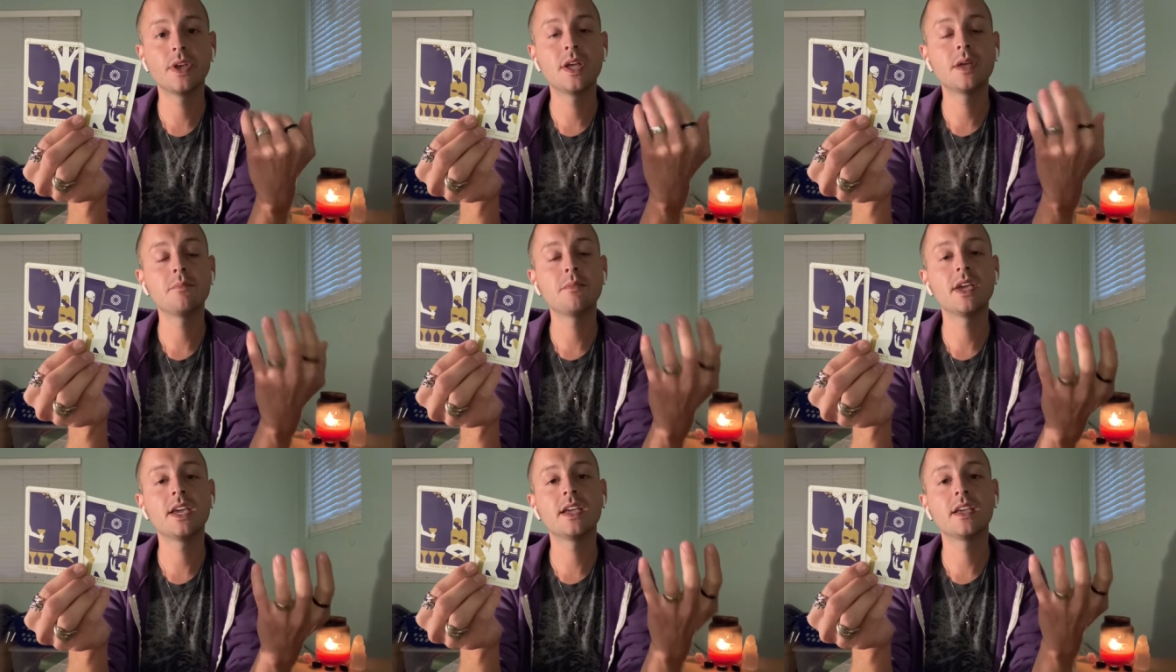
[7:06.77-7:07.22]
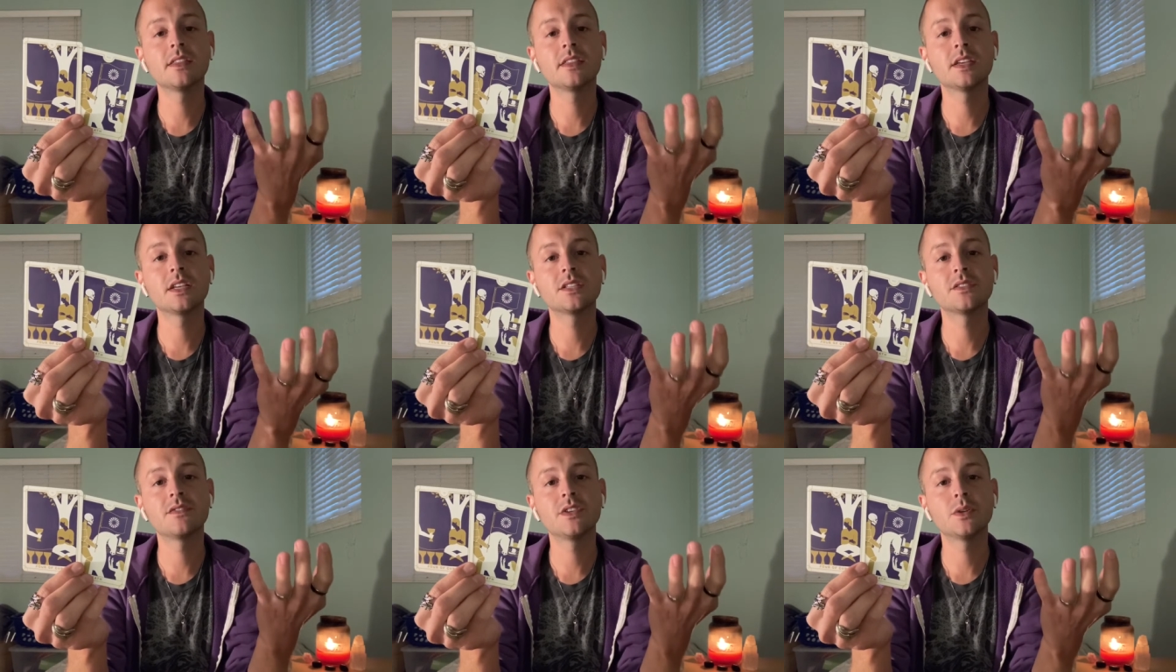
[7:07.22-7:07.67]
making
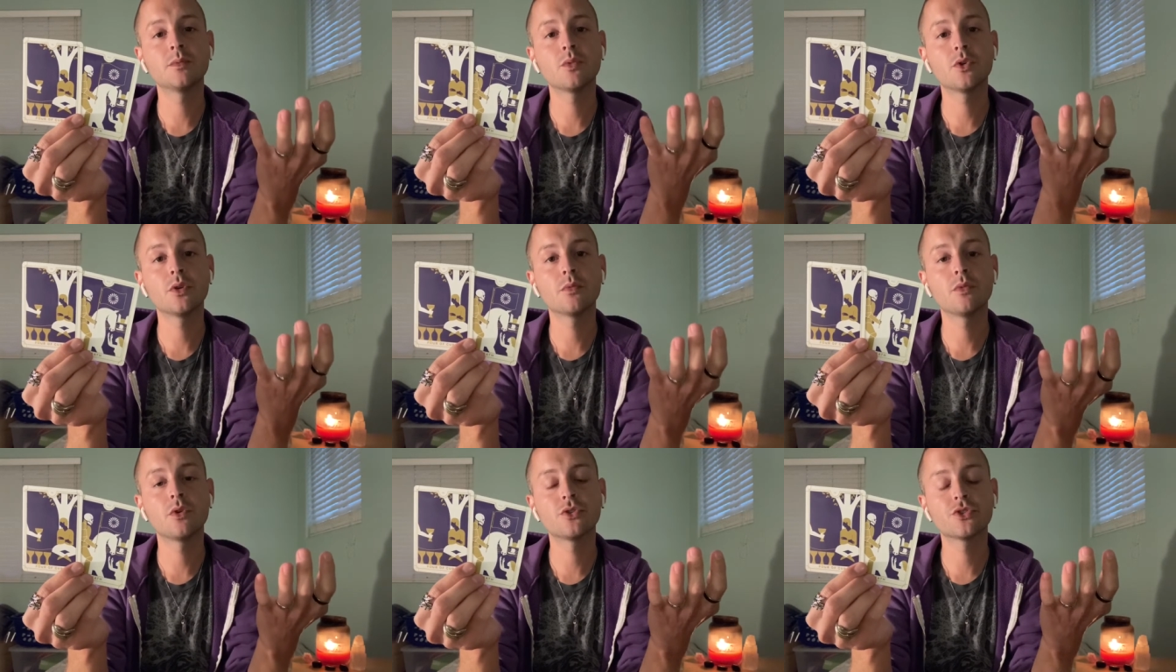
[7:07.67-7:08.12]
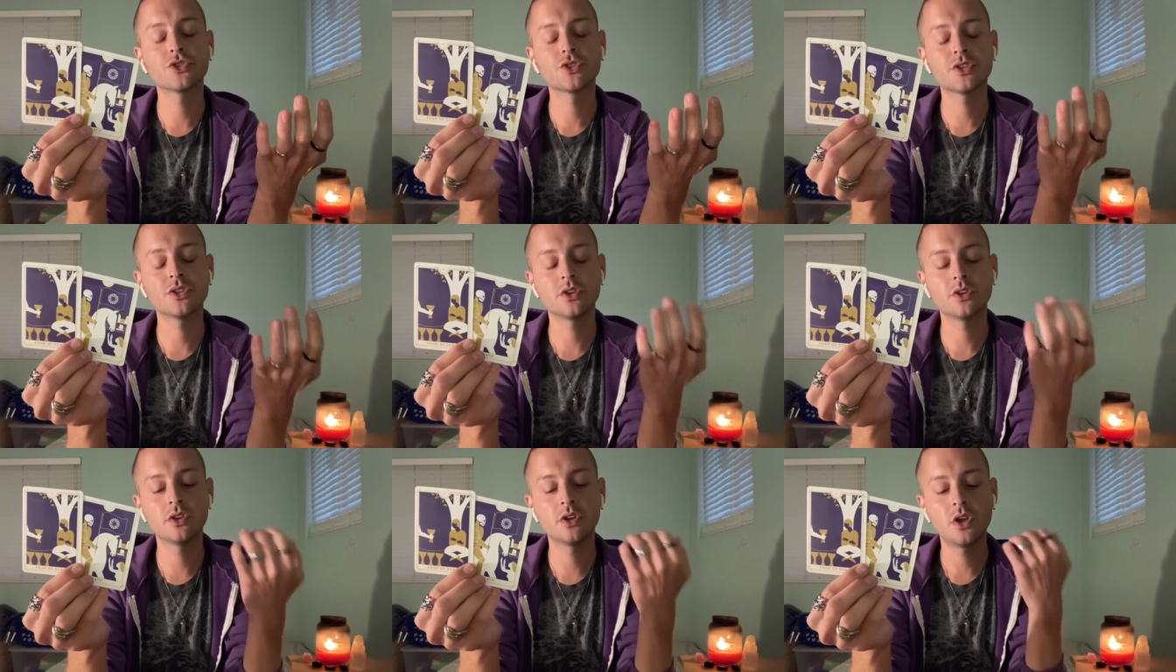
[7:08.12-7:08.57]
things feel more
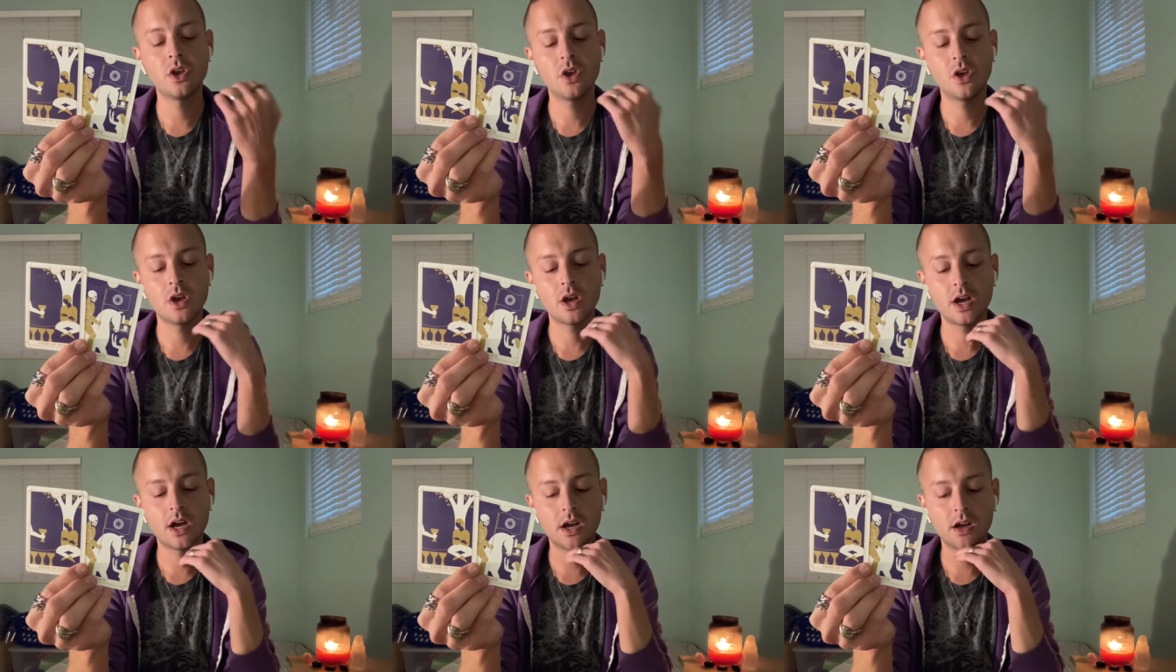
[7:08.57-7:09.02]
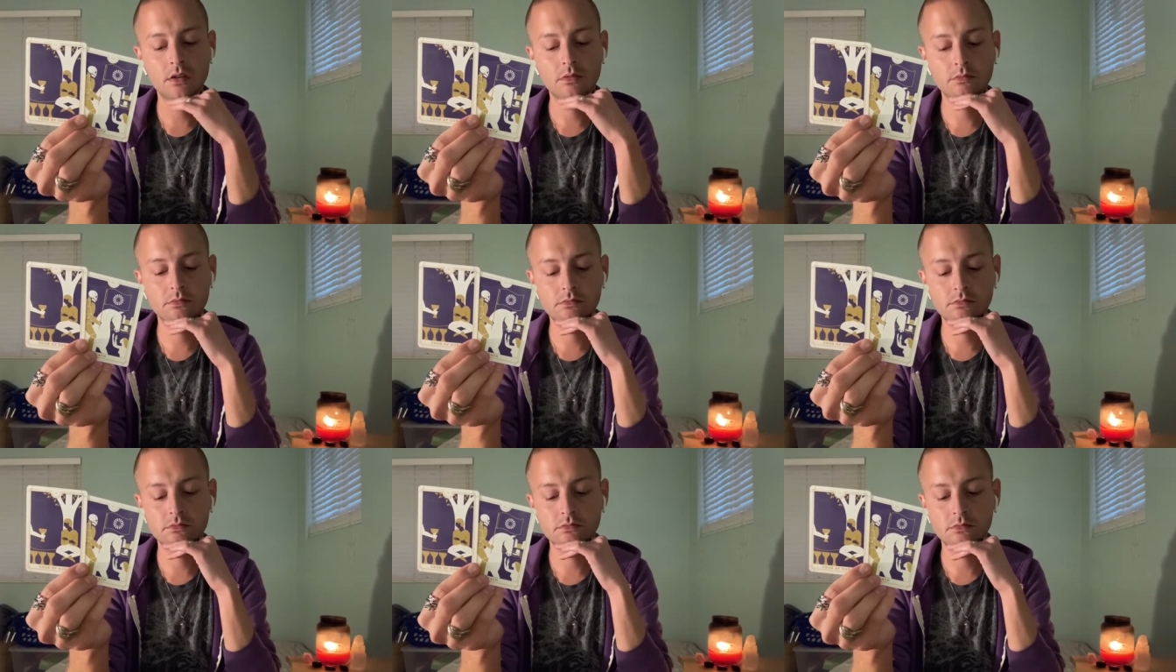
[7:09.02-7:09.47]
emotional,
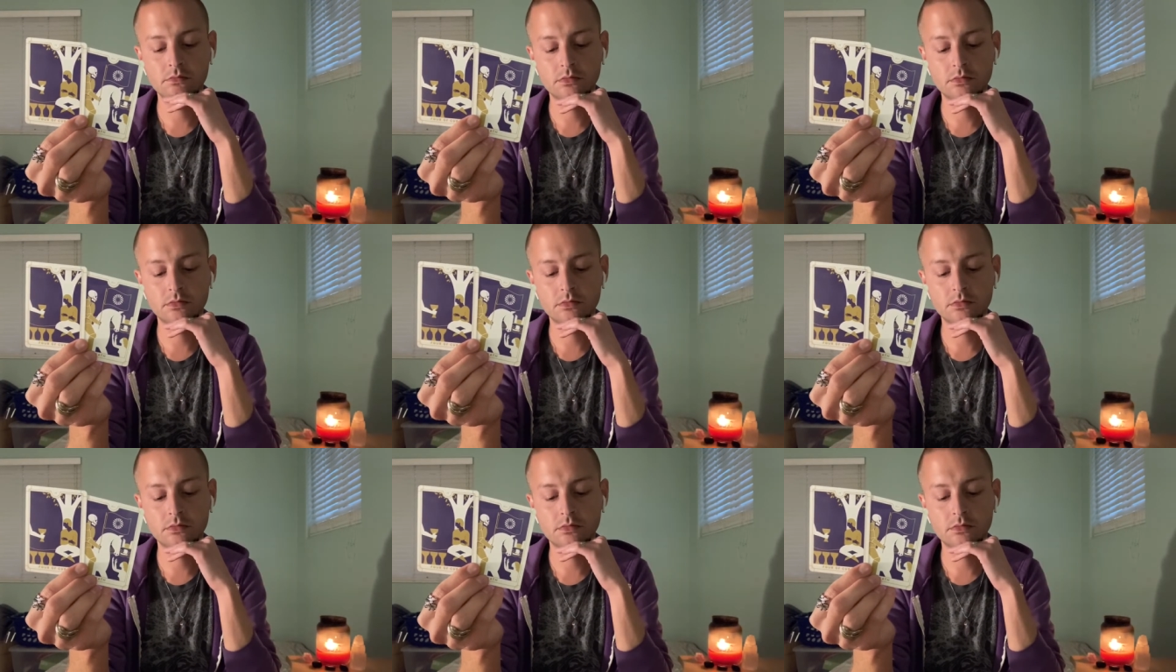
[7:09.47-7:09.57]
um,